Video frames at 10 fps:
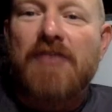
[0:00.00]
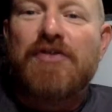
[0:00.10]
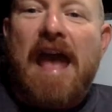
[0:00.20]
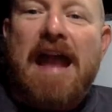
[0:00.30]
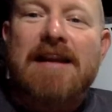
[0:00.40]

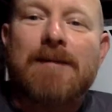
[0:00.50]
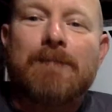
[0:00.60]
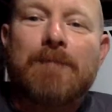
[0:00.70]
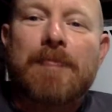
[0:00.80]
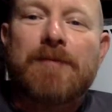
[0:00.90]
then
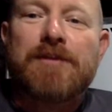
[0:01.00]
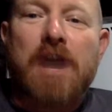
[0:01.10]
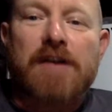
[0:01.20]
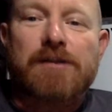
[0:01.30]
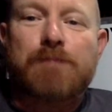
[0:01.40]

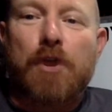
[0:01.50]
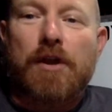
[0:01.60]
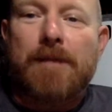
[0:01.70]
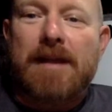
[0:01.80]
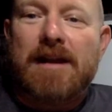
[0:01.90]
just put
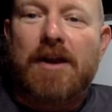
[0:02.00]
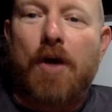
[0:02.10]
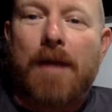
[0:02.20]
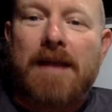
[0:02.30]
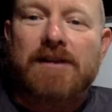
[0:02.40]
them in the
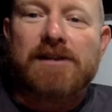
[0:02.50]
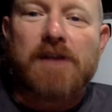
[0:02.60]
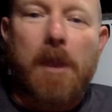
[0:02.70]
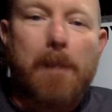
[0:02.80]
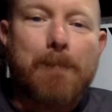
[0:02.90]
comments
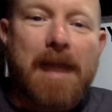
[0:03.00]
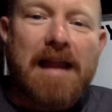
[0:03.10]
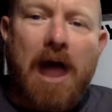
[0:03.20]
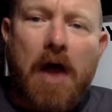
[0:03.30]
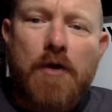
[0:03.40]

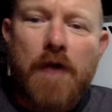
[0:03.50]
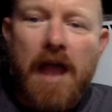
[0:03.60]
below